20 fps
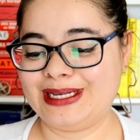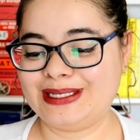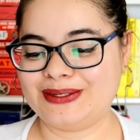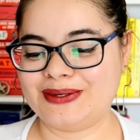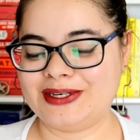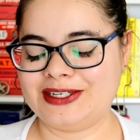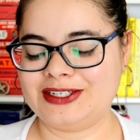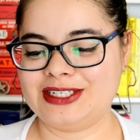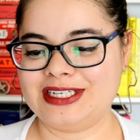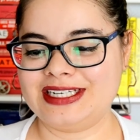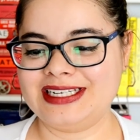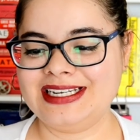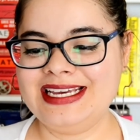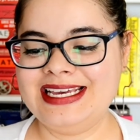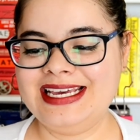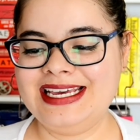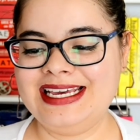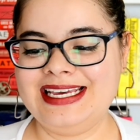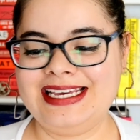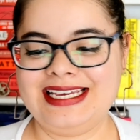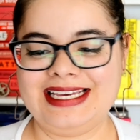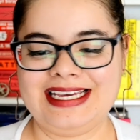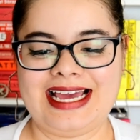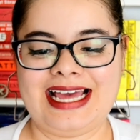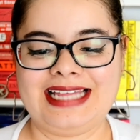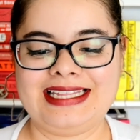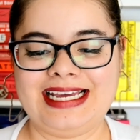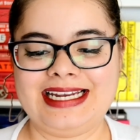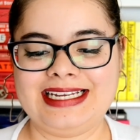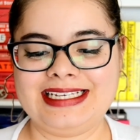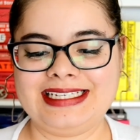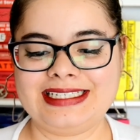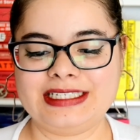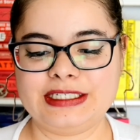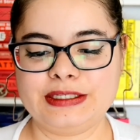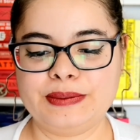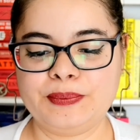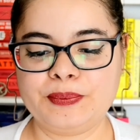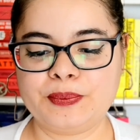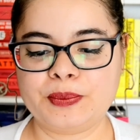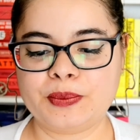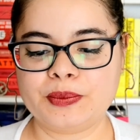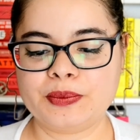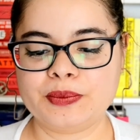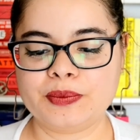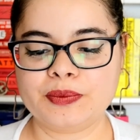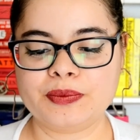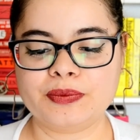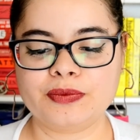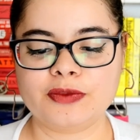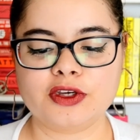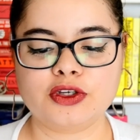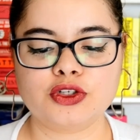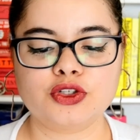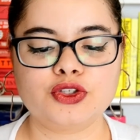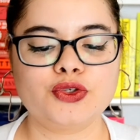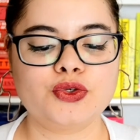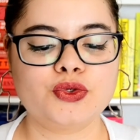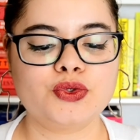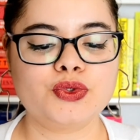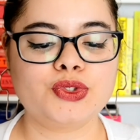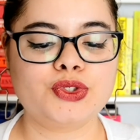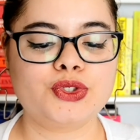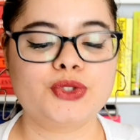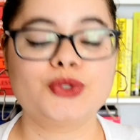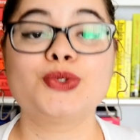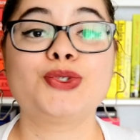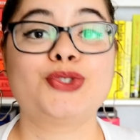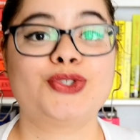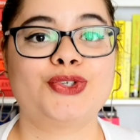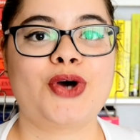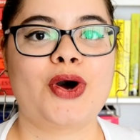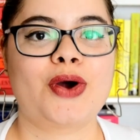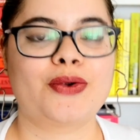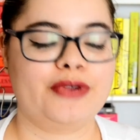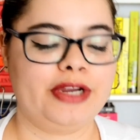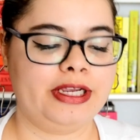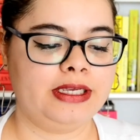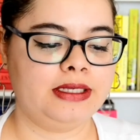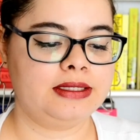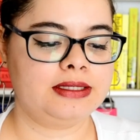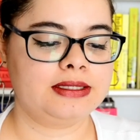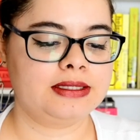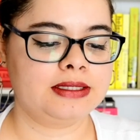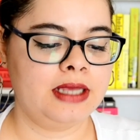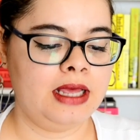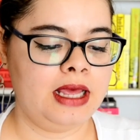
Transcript: question. And that is 2 2-star reads.